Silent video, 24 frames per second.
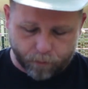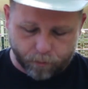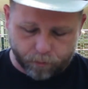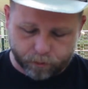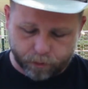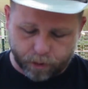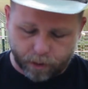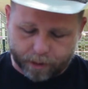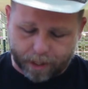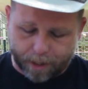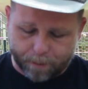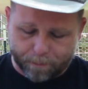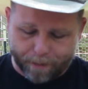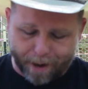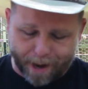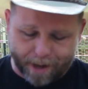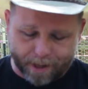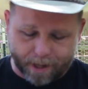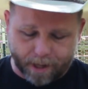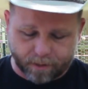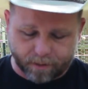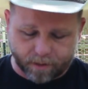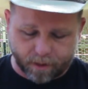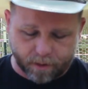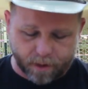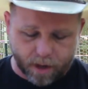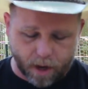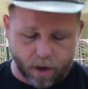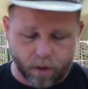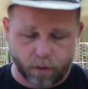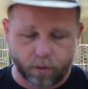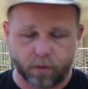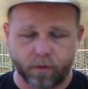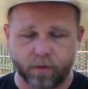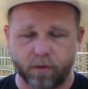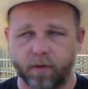Looking back at the
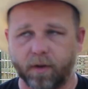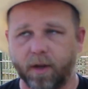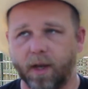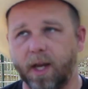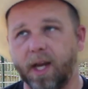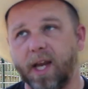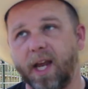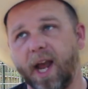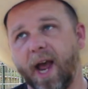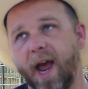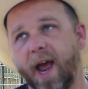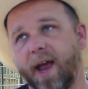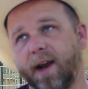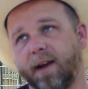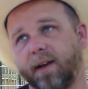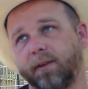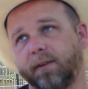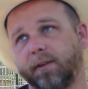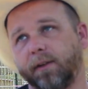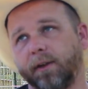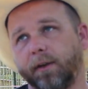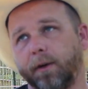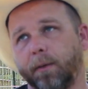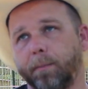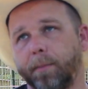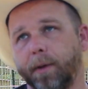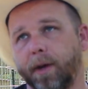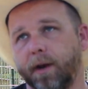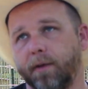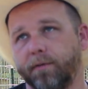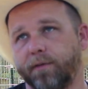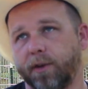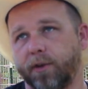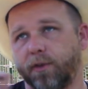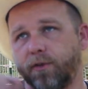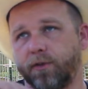notes, he had a little bit
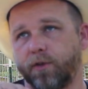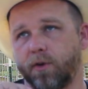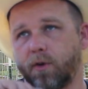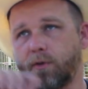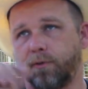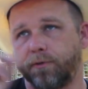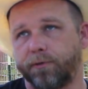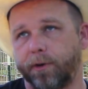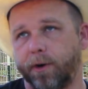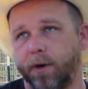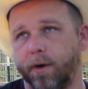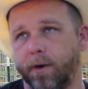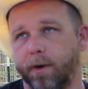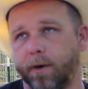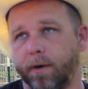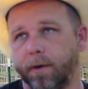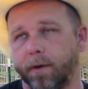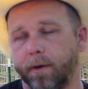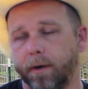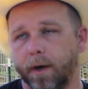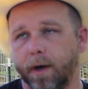of a sulfur